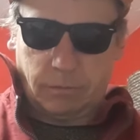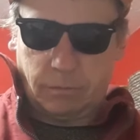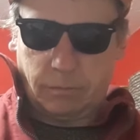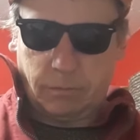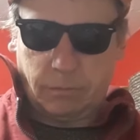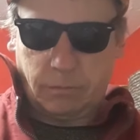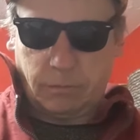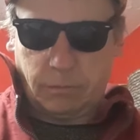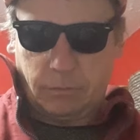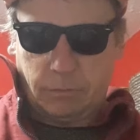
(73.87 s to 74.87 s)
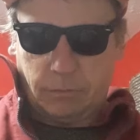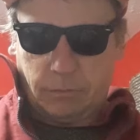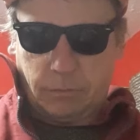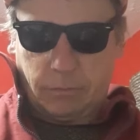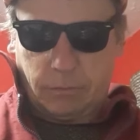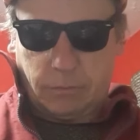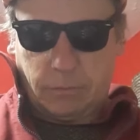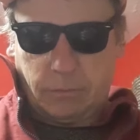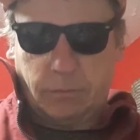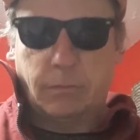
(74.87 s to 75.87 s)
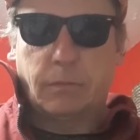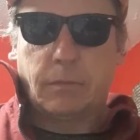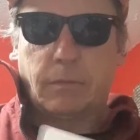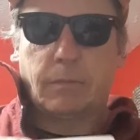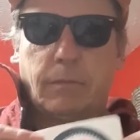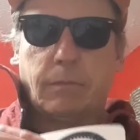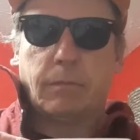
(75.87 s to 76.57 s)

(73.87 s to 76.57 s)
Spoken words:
Nothing is said.